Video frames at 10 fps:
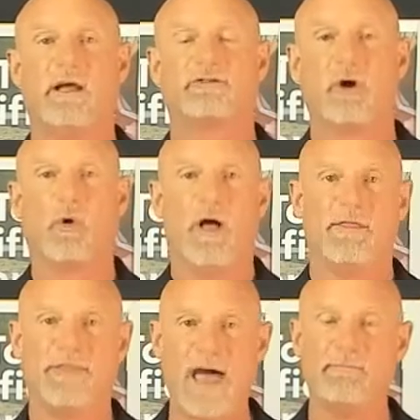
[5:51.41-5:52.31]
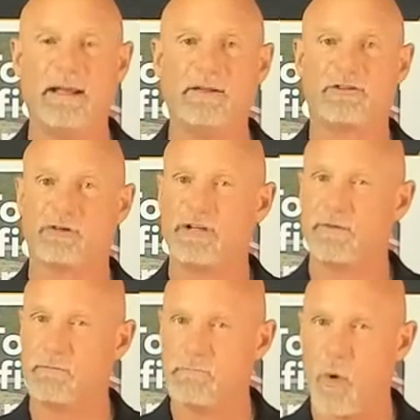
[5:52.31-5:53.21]
So that means there's
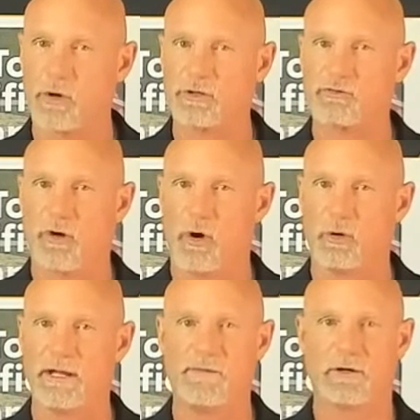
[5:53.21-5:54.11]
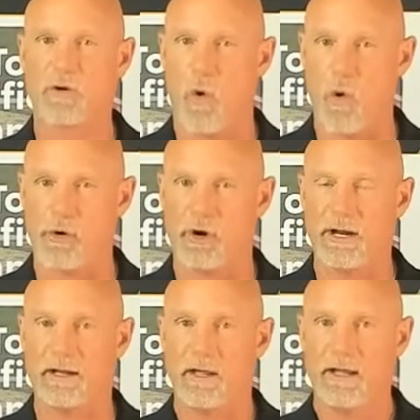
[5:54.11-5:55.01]
even more control in the
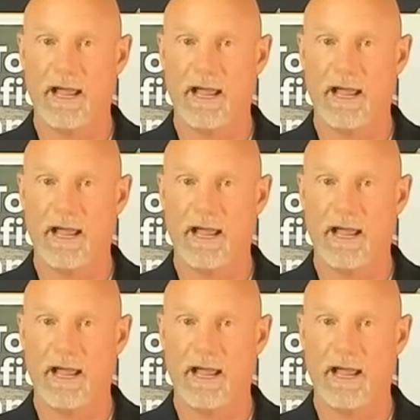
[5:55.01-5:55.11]
cornering